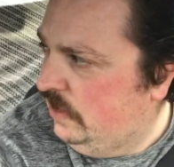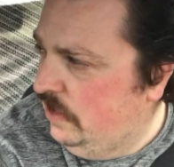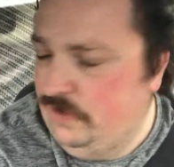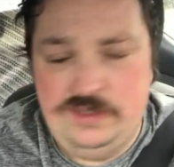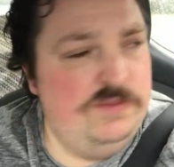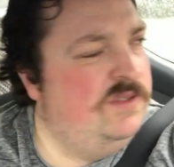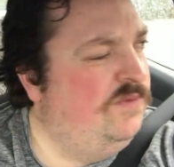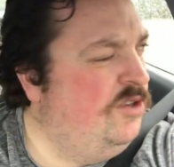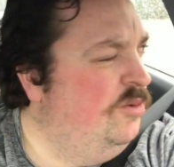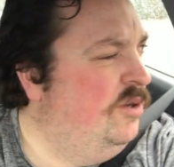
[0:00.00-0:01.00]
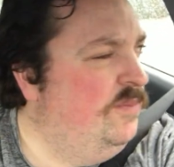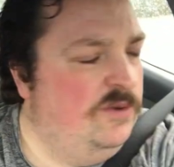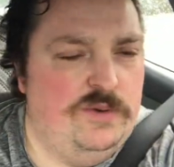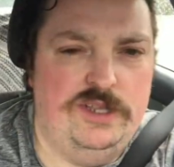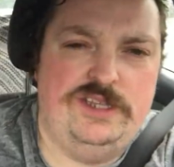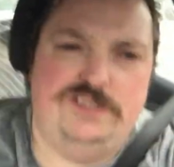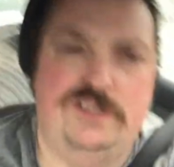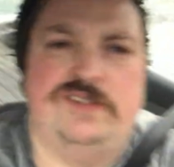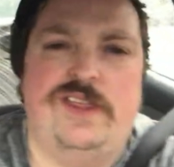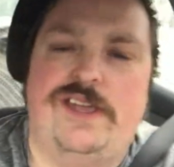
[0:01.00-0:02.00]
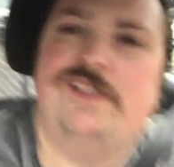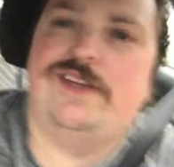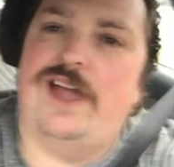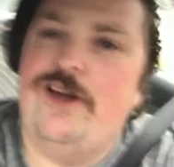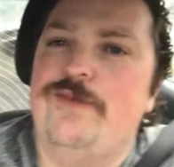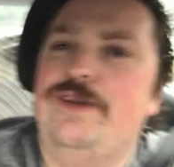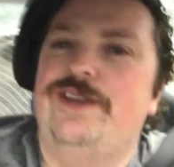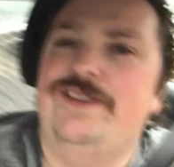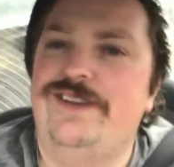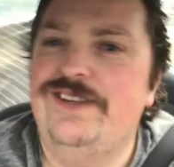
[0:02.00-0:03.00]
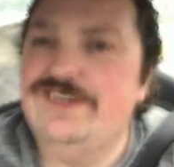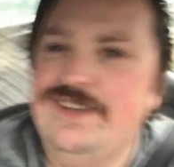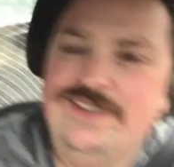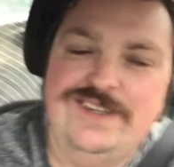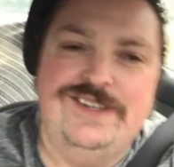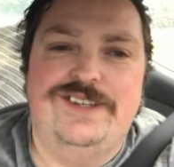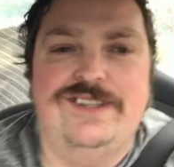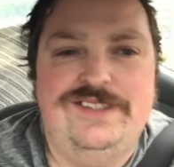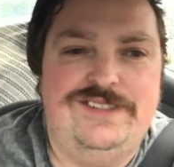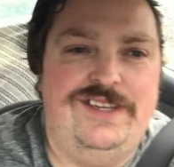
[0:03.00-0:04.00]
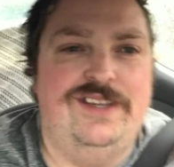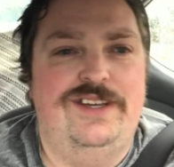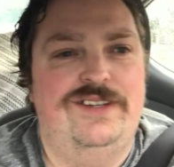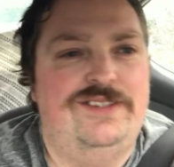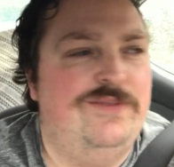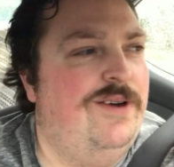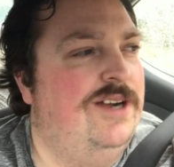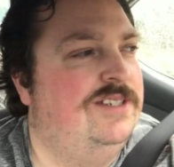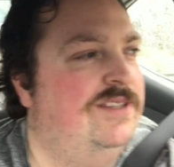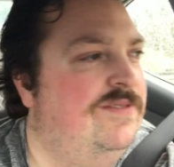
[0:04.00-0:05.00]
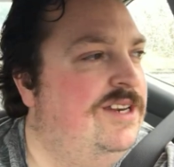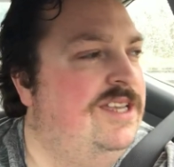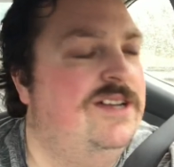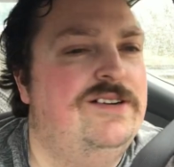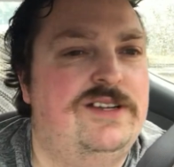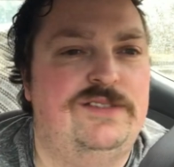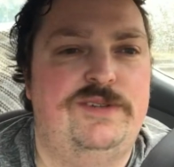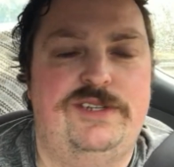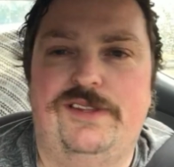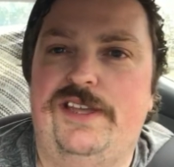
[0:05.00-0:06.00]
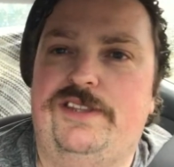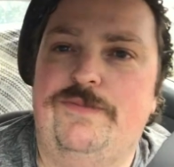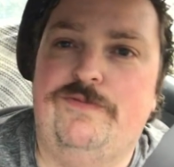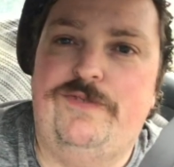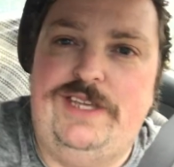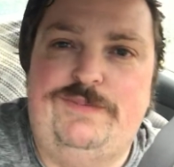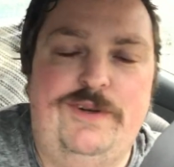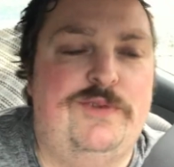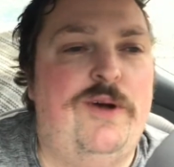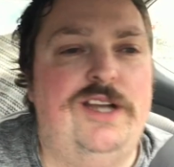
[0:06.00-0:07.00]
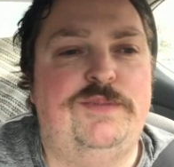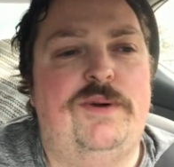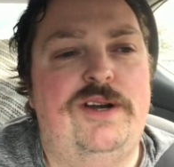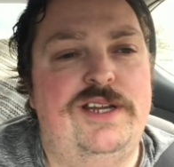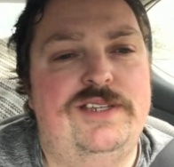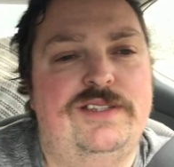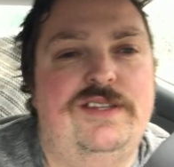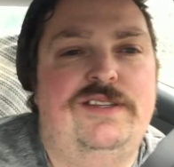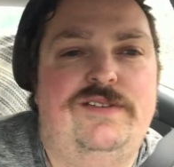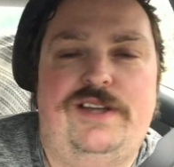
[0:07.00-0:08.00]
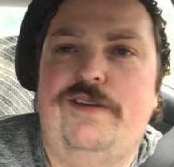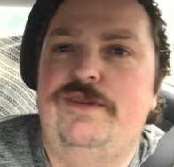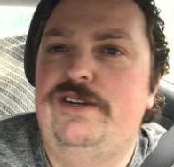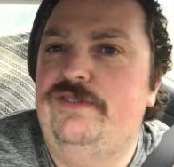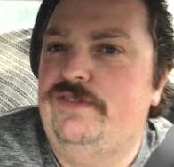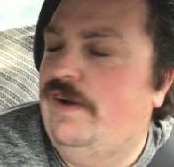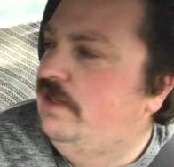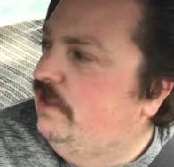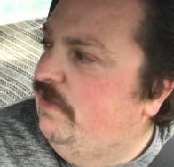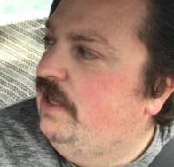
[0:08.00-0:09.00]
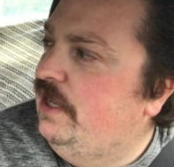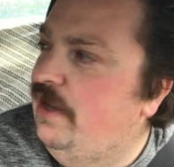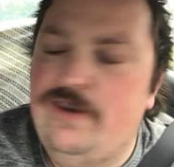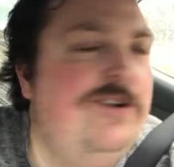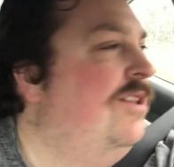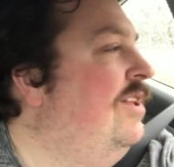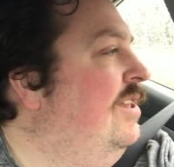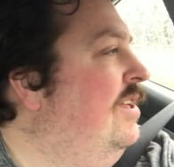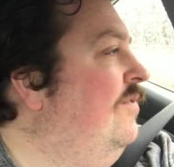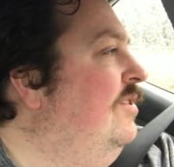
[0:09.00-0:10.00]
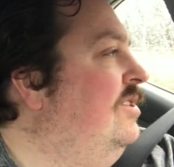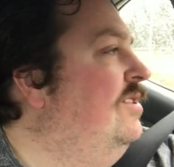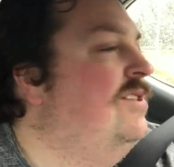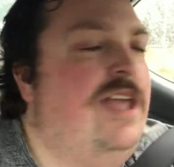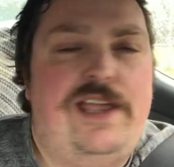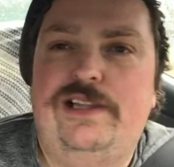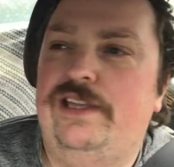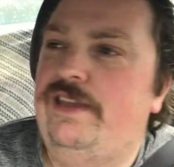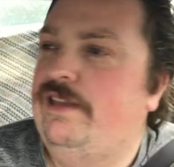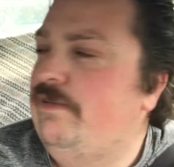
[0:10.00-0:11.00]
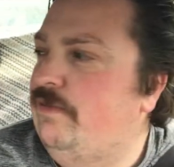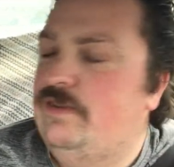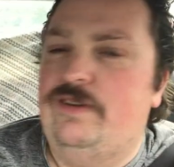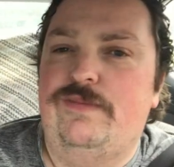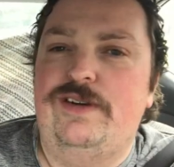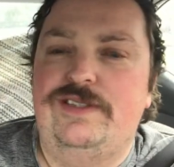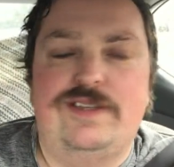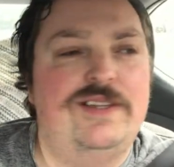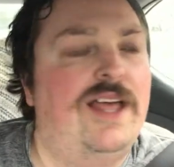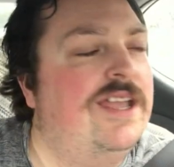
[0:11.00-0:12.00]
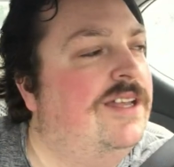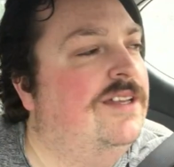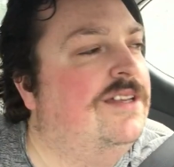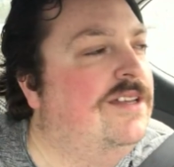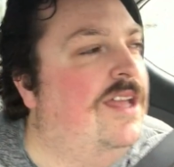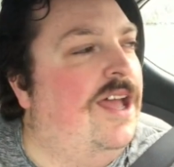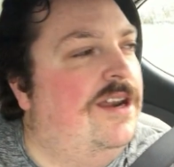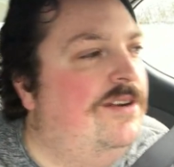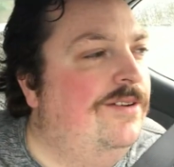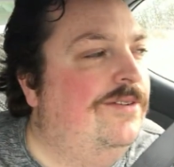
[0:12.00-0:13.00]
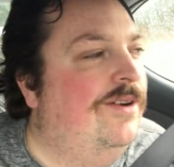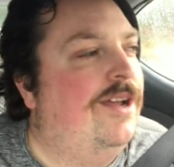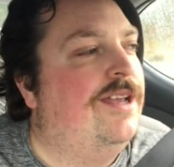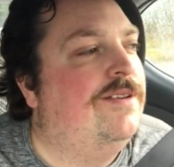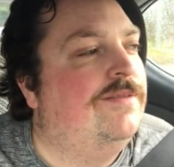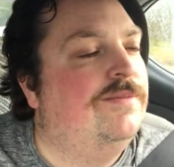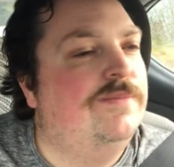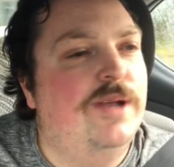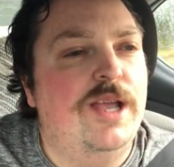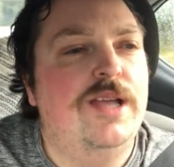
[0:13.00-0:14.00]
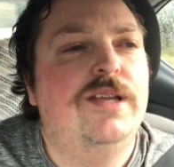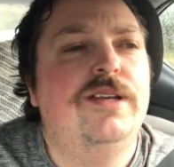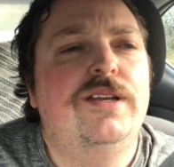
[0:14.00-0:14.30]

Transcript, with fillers: there was a few people where they just like they come in to to watch the video because we do like them facebook watch parties and they come in to watch the video and then they would just like leave for some reason like i don't know why but